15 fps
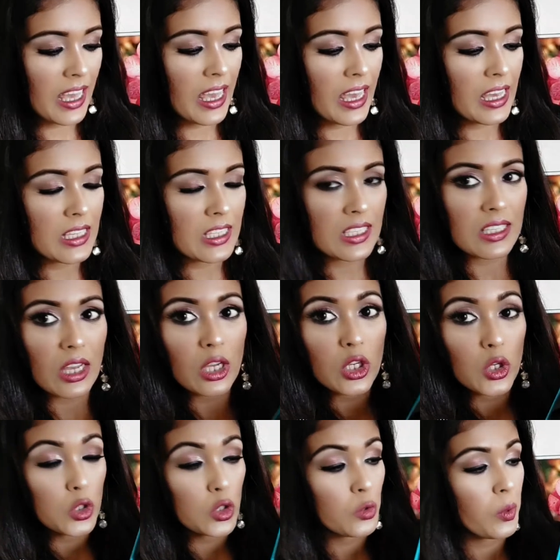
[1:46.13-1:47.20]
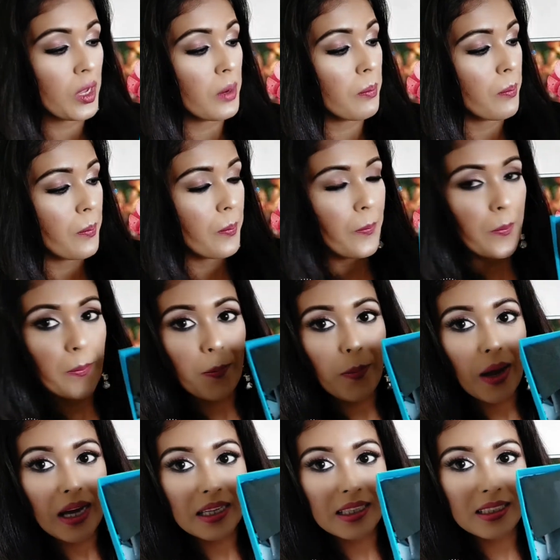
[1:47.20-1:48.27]
As usual,
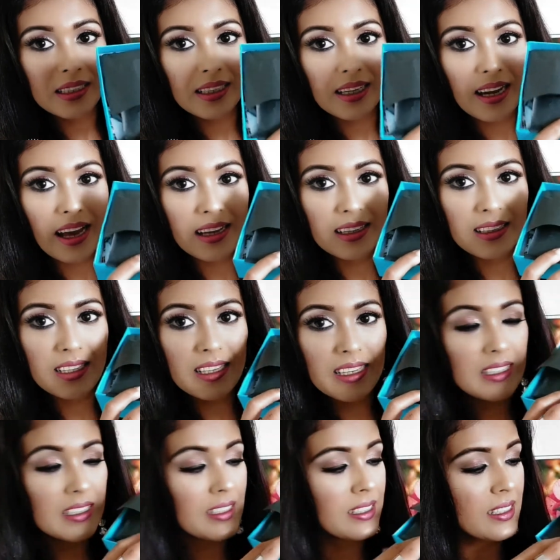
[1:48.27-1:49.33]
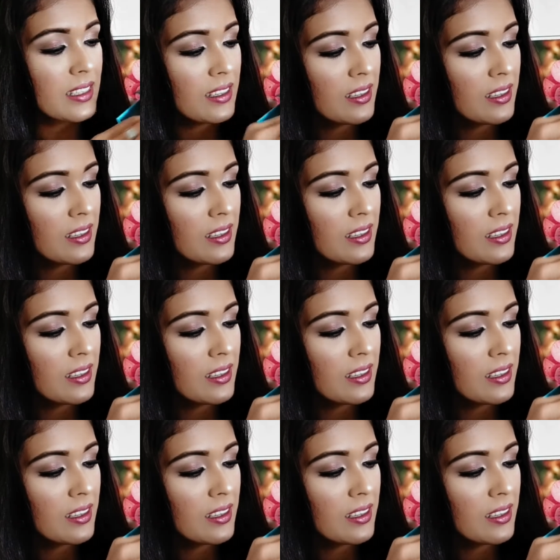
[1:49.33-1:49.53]
packed like this.